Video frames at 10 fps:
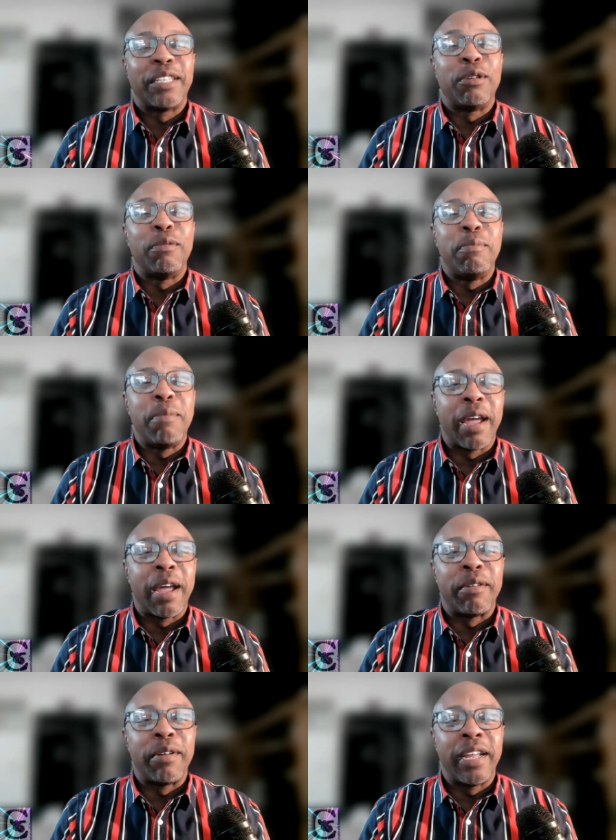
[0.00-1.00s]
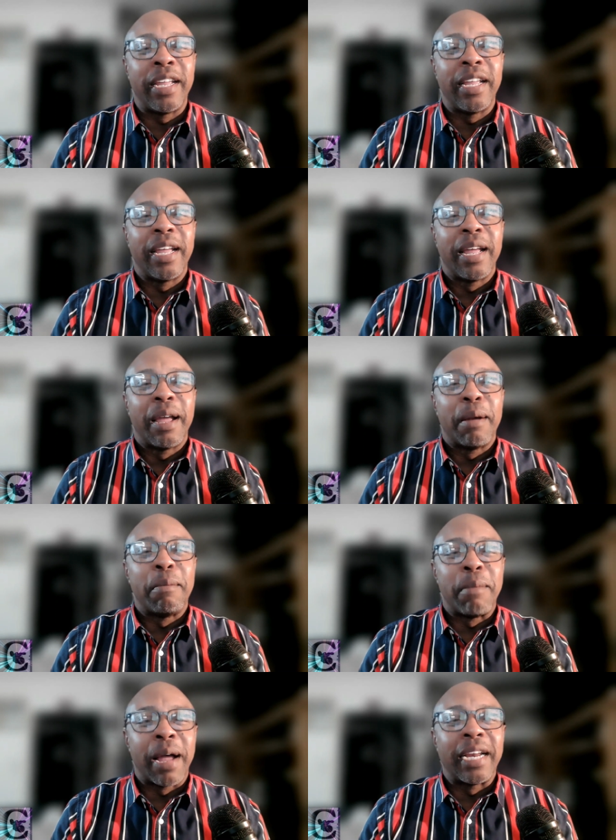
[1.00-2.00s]
to Mary
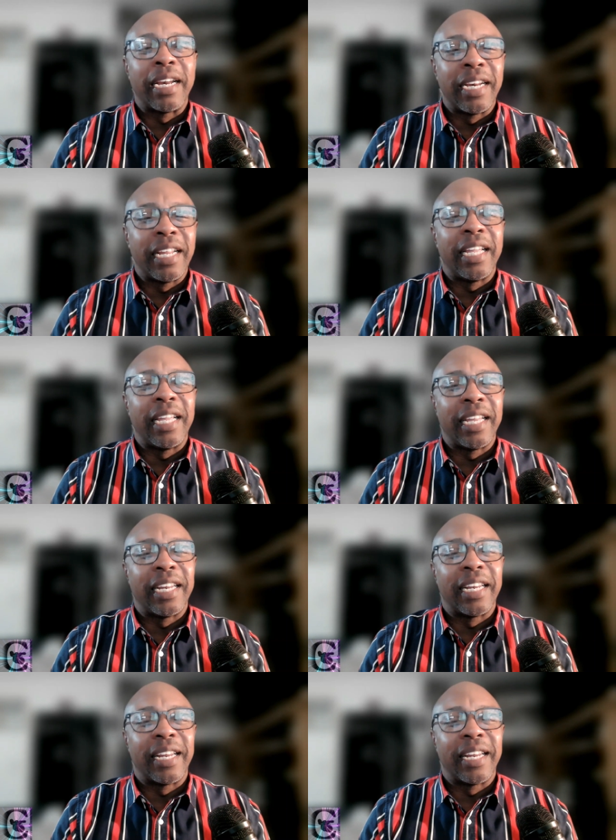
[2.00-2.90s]
Magdalene.